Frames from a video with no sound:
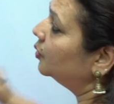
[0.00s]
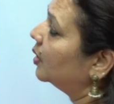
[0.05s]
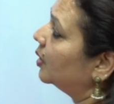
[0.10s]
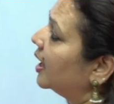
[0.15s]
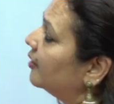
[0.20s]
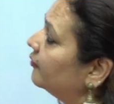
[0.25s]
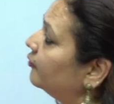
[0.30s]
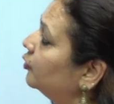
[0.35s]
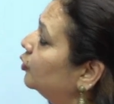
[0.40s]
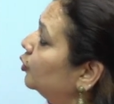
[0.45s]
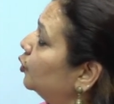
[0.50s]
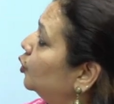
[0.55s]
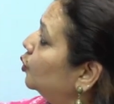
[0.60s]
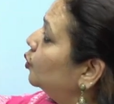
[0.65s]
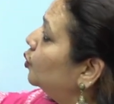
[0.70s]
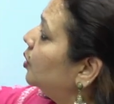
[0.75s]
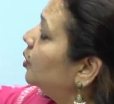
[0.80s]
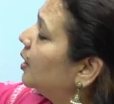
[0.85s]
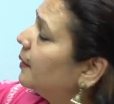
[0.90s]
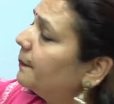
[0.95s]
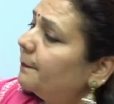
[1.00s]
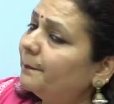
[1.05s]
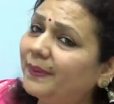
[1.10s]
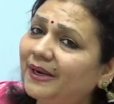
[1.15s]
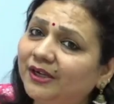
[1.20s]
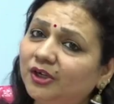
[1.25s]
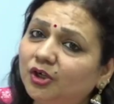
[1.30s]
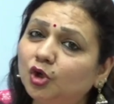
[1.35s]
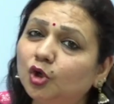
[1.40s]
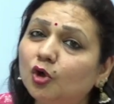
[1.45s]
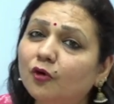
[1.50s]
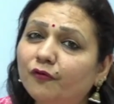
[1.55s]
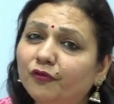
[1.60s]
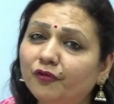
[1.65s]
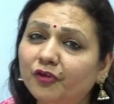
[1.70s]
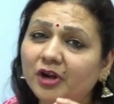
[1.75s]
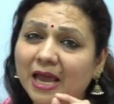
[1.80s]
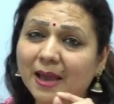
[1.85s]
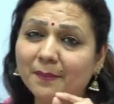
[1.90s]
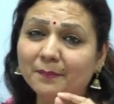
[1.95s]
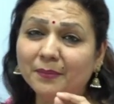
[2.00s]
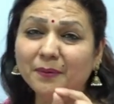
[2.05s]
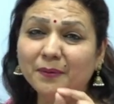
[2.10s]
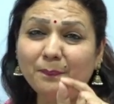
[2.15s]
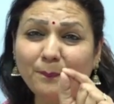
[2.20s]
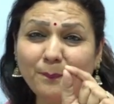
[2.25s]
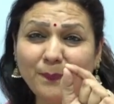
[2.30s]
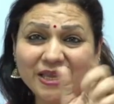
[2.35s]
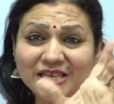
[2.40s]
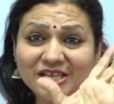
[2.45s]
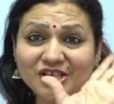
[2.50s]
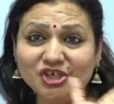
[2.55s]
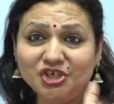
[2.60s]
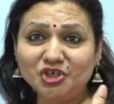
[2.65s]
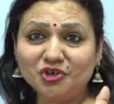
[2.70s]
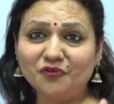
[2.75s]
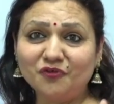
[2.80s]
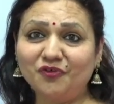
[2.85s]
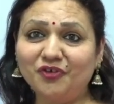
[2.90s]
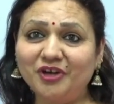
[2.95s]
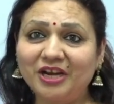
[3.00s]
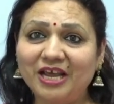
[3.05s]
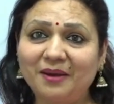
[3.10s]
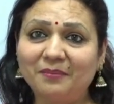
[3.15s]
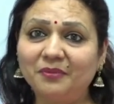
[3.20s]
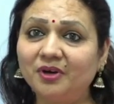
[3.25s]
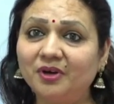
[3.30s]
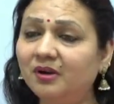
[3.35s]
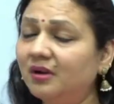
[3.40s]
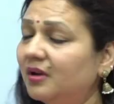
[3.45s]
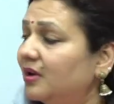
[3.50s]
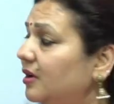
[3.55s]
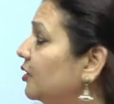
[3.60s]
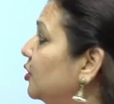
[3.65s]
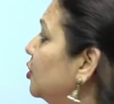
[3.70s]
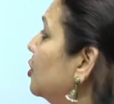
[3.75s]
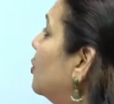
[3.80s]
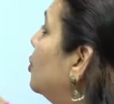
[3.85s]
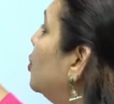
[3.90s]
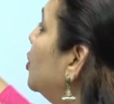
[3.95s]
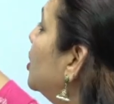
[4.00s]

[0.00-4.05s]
You have to do a bit of grammar, pinch of grammar. Your